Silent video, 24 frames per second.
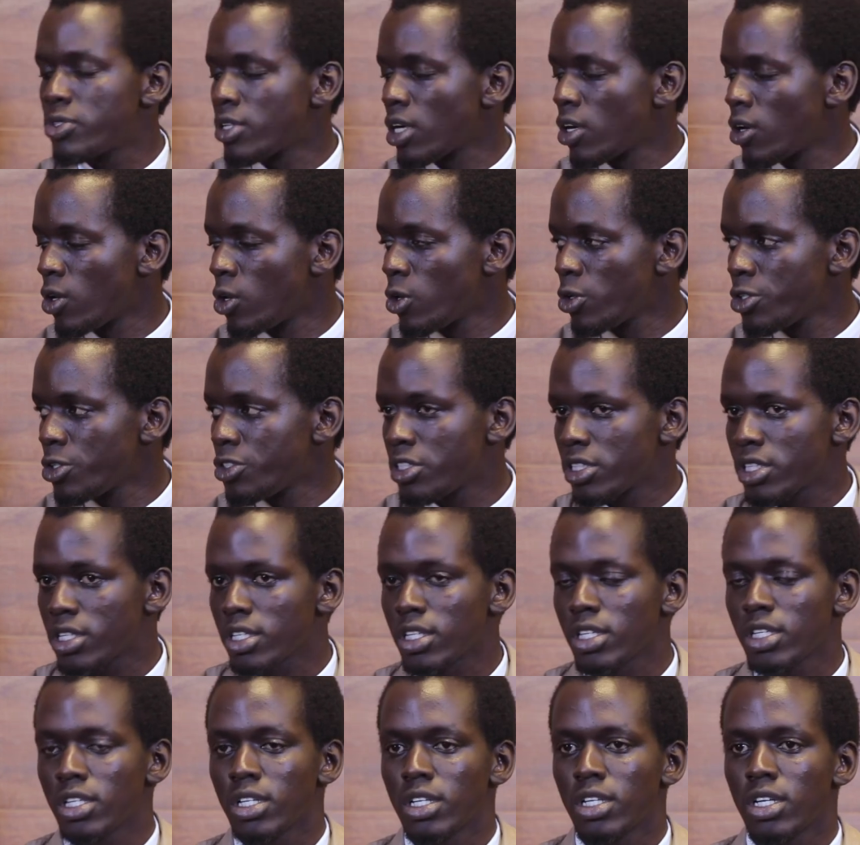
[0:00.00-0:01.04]
use our
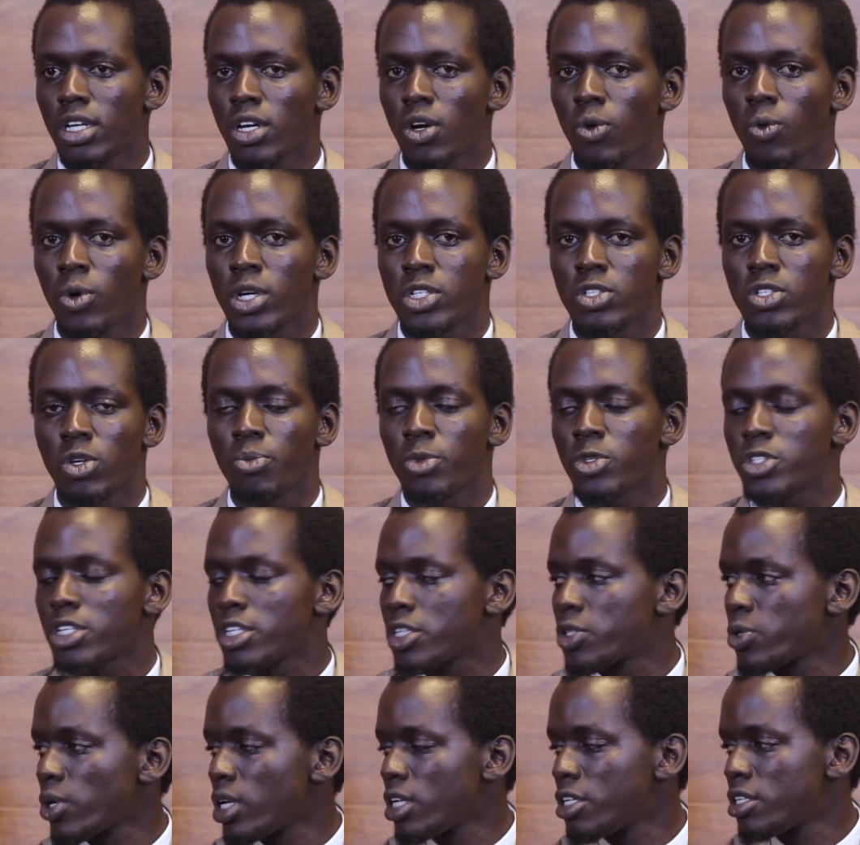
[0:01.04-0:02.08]
logic. Was
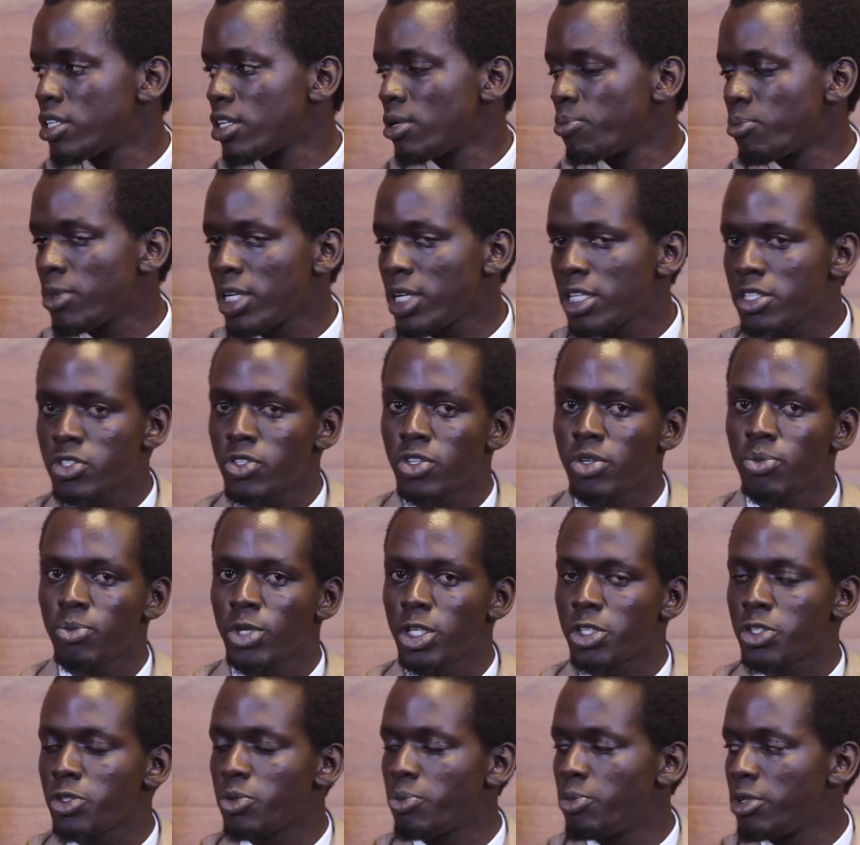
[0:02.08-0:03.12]
homosexuality a mainstream
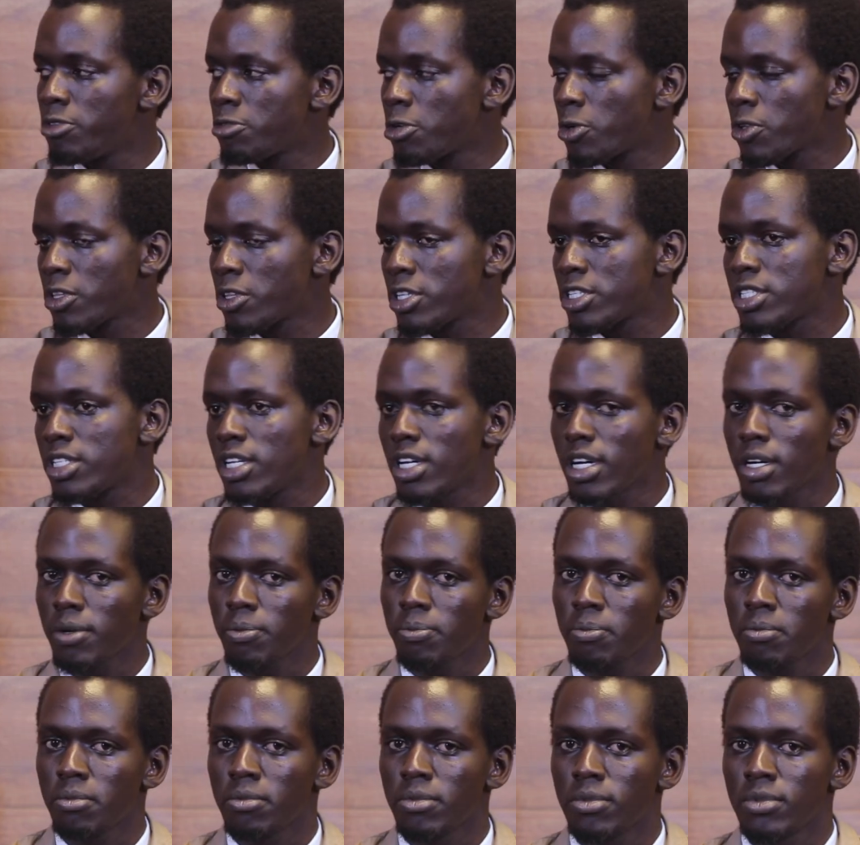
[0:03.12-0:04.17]
issue before this year?
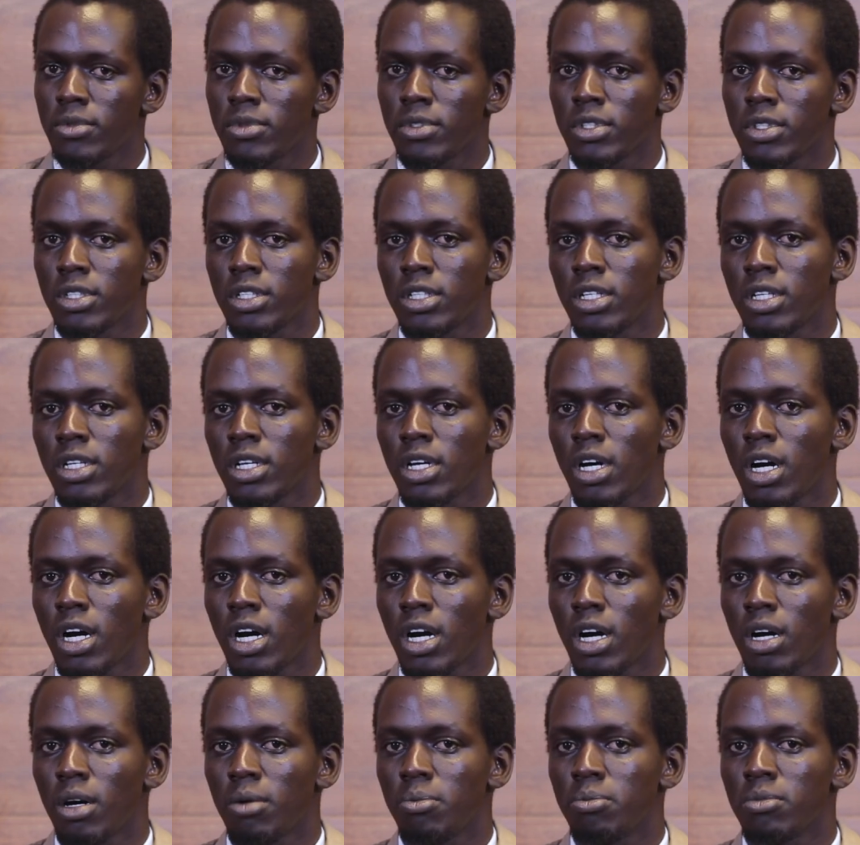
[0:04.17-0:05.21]

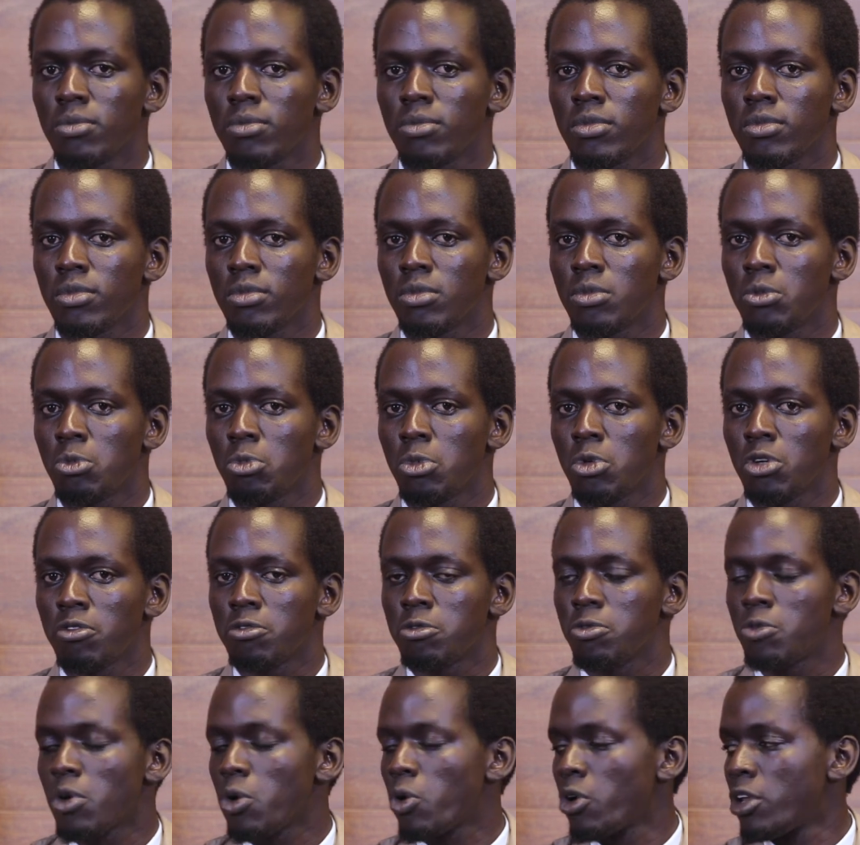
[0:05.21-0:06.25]
The
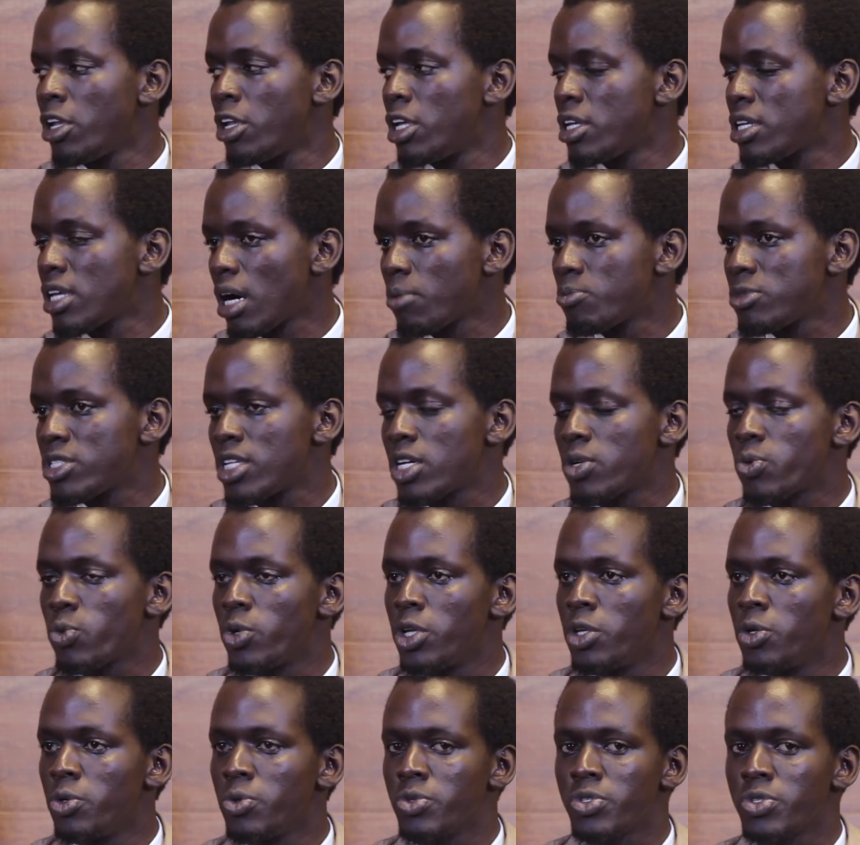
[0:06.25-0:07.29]
terms that
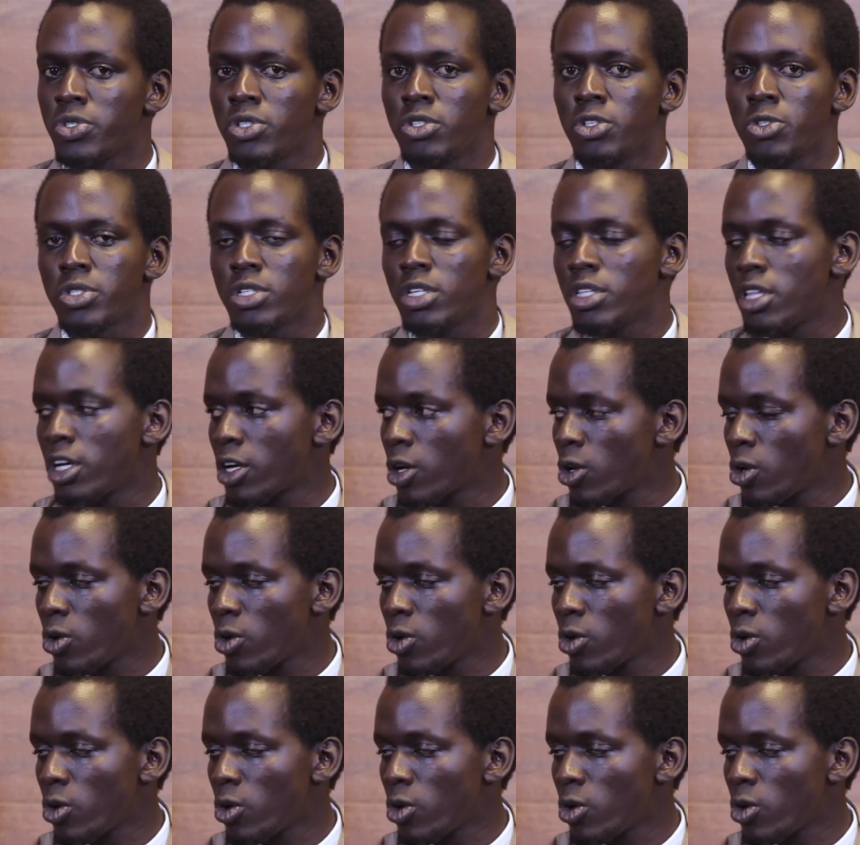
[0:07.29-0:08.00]
we use, you see the